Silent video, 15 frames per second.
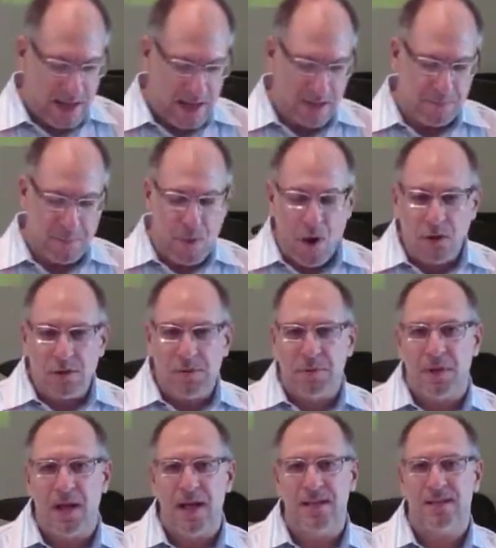and
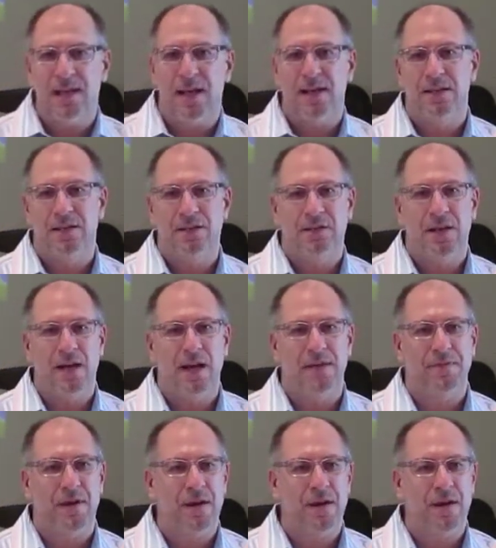multiplies that in your life.